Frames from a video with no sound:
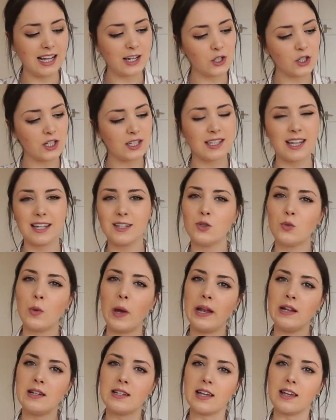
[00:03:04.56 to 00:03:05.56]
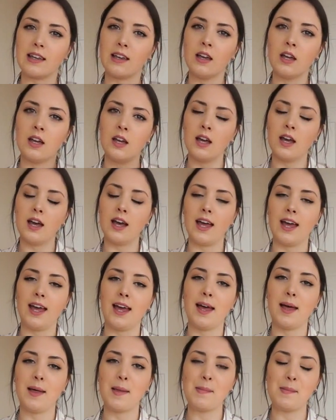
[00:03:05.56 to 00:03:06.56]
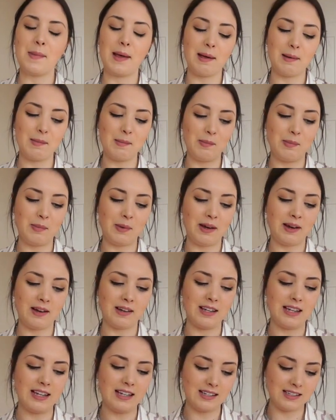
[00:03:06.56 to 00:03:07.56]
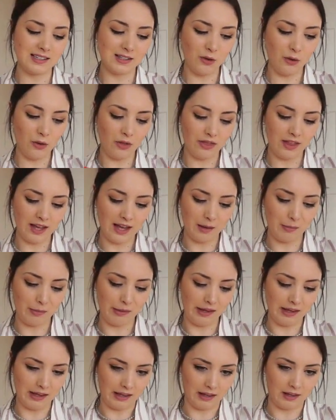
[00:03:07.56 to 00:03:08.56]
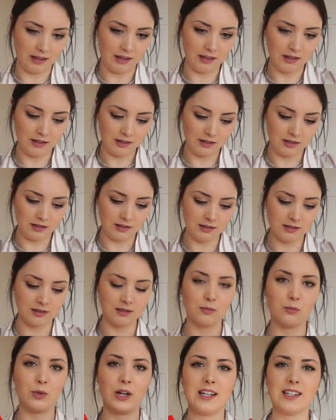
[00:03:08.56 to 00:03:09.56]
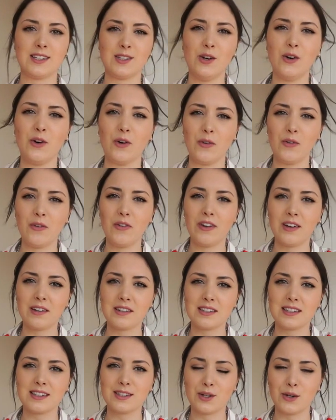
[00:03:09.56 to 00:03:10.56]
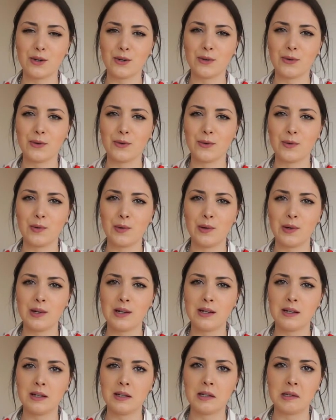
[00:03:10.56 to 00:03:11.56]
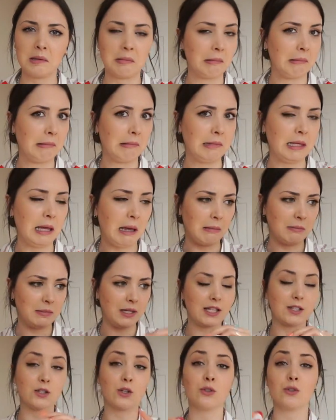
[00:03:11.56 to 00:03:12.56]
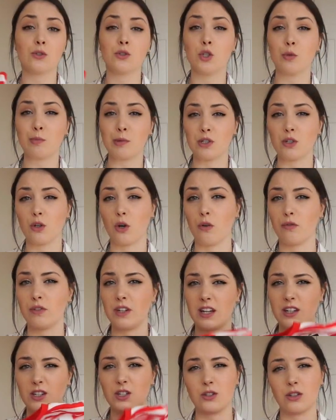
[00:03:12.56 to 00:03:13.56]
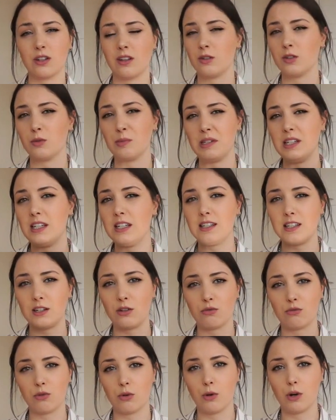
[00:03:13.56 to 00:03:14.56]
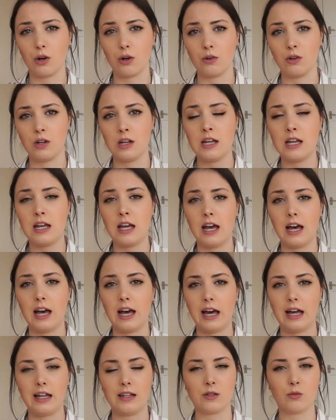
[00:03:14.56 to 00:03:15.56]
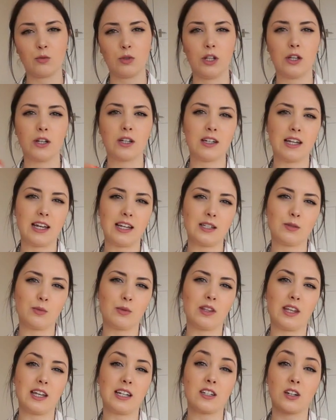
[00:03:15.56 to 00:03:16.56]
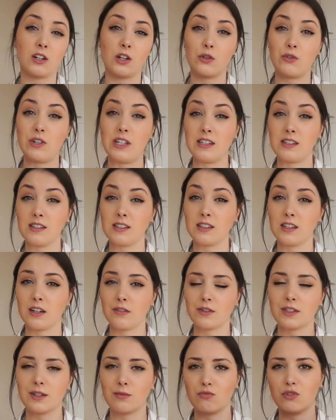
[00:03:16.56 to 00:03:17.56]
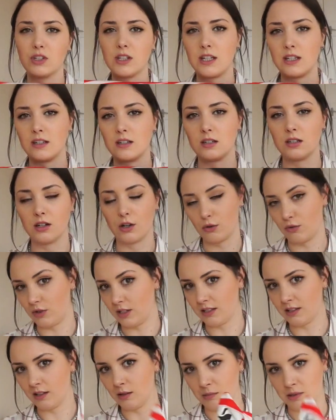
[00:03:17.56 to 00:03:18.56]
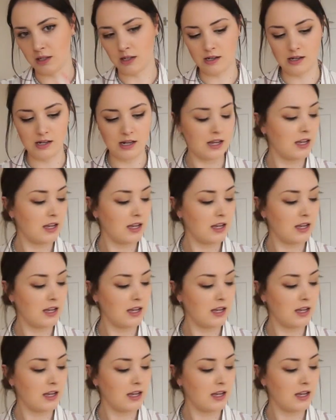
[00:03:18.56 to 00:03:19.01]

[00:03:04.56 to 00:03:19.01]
actually a size 20, but it's not that big when it's on, so yeah. It's also super soft. I just thought this would be easy to throw on and will look nice with like dungarees and stuff because I'm really into dungarees at the moment.